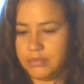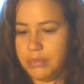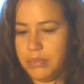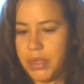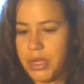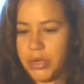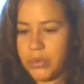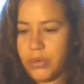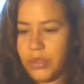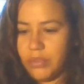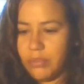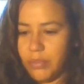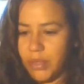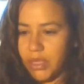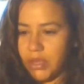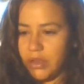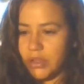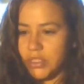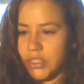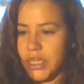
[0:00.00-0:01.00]
Bear
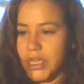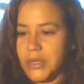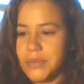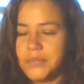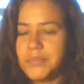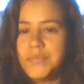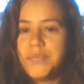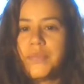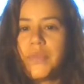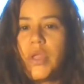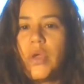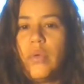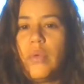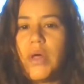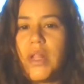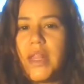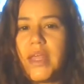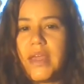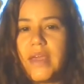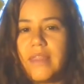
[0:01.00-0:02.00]
with me
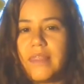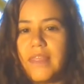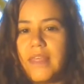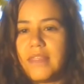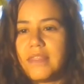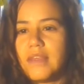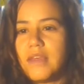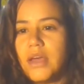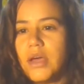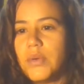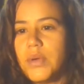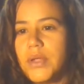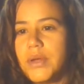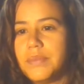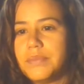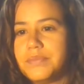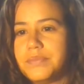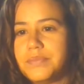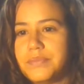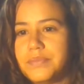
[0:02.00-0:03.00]
while I get that
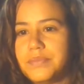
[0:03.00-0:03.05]
going.